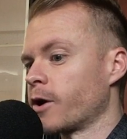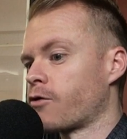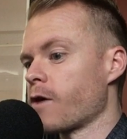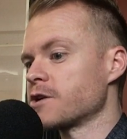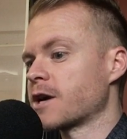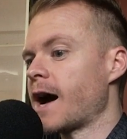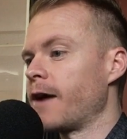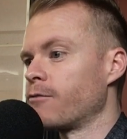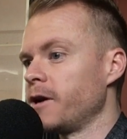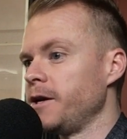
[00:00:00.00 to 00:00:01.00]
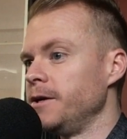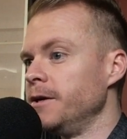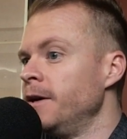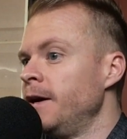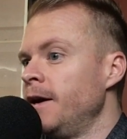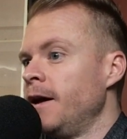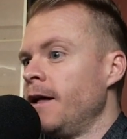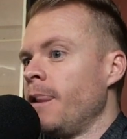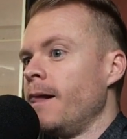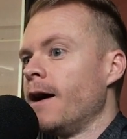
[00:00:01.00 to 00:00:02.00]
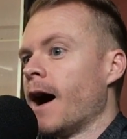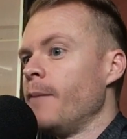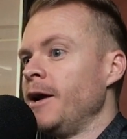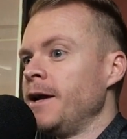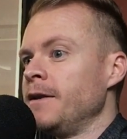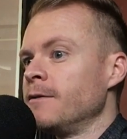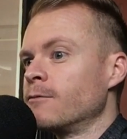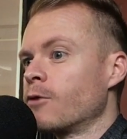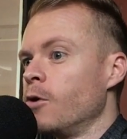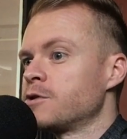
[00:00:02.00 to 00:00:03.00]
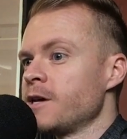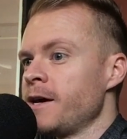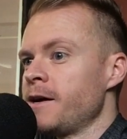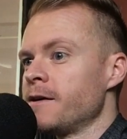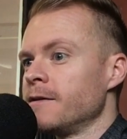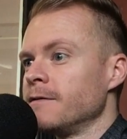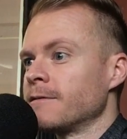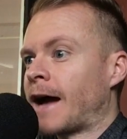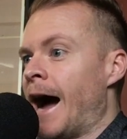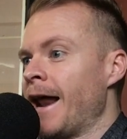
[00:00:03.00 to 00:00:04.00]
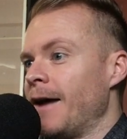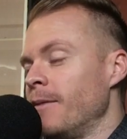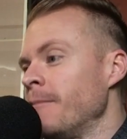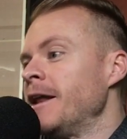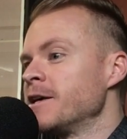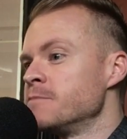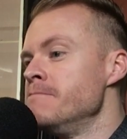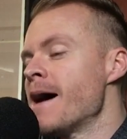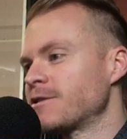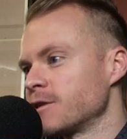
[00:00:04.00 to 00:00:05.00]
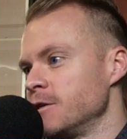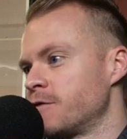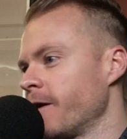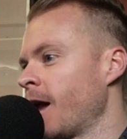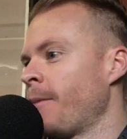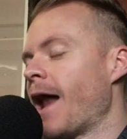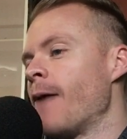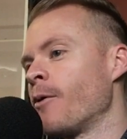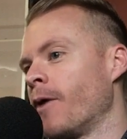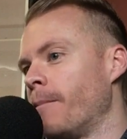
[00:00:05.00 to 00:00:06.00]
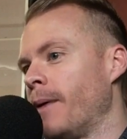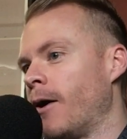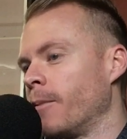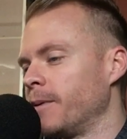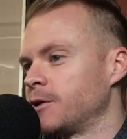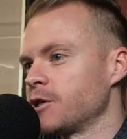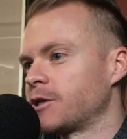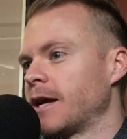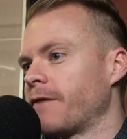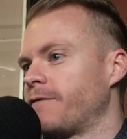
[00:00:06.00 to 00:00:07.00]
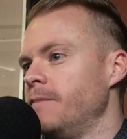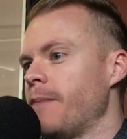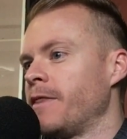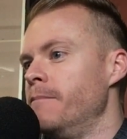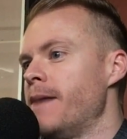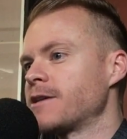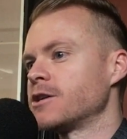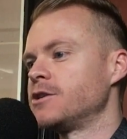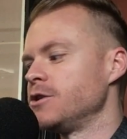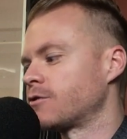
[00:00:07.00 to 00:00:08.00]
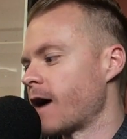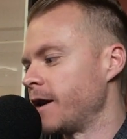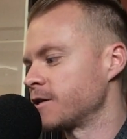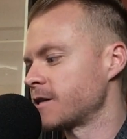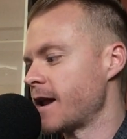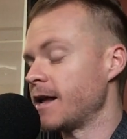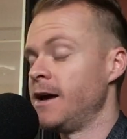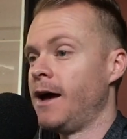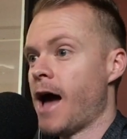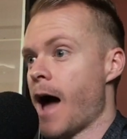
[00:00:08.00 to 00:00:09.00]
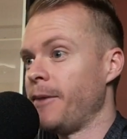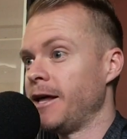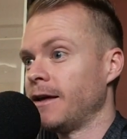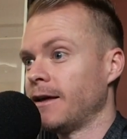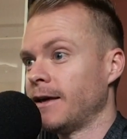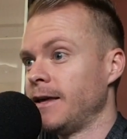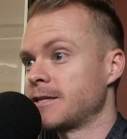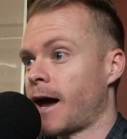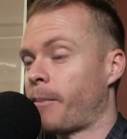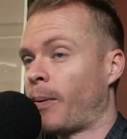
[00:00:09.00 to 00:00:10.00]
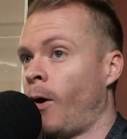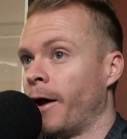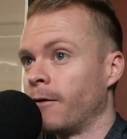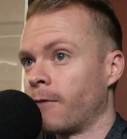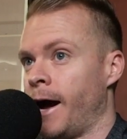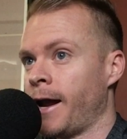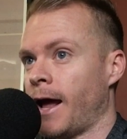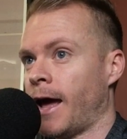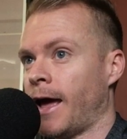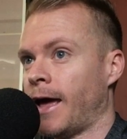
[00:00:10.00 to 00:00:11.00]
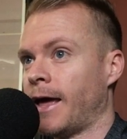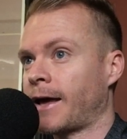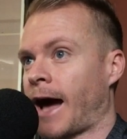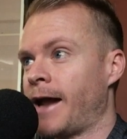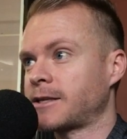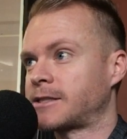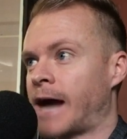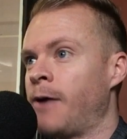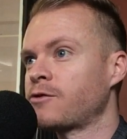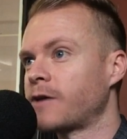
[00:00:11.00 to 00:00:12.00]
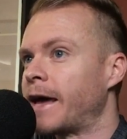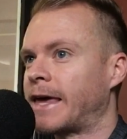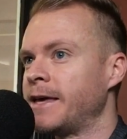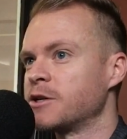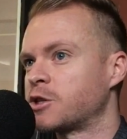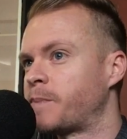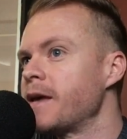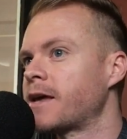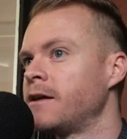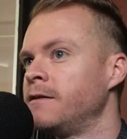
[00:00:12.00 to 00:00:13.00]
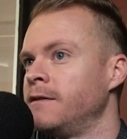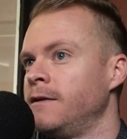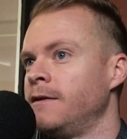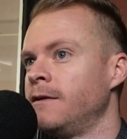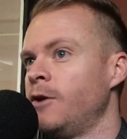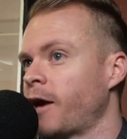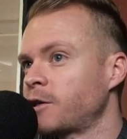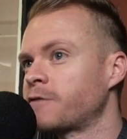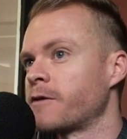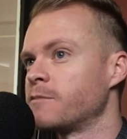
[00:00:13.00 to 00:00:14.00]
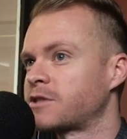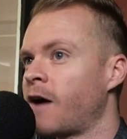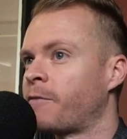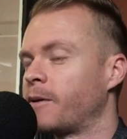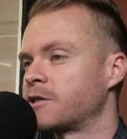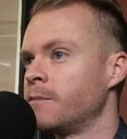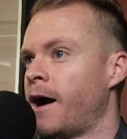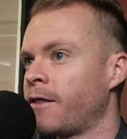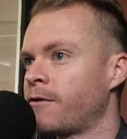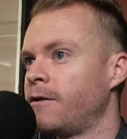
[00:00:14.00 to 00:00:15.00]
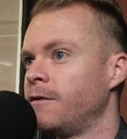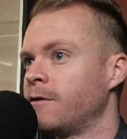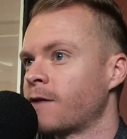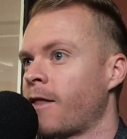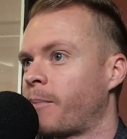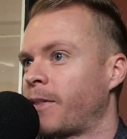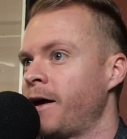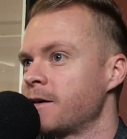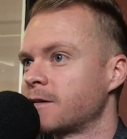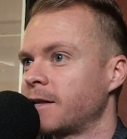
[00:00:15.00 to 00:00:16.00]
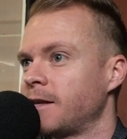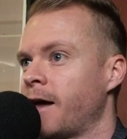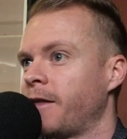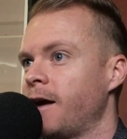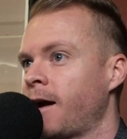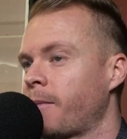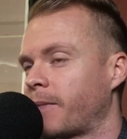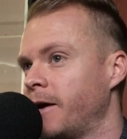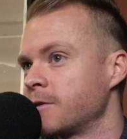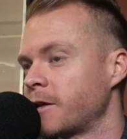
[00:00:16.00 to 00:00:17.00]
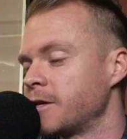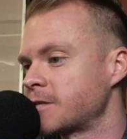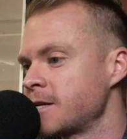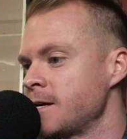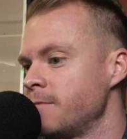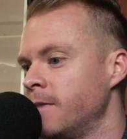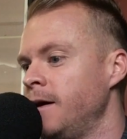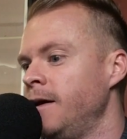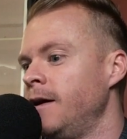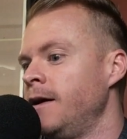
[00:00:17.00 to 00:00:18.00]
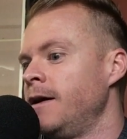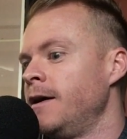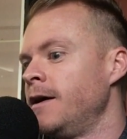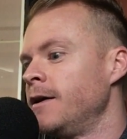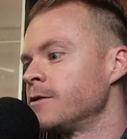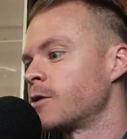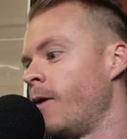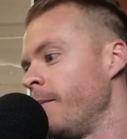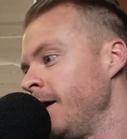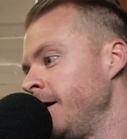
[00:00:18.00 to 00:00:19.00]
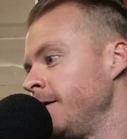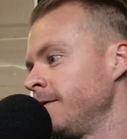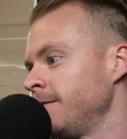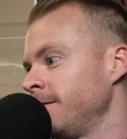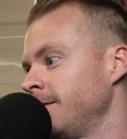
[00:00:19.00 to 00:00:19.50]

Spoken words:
of crush Kyrie, I mean, Rozier his message, forget about how he went about it, but just think of maybe the message he's trying to send. I mean, he's got a point, right? It kind of sounds like he is speaking not just for himself, but some other players, like the other younger players on this team. So, I mean,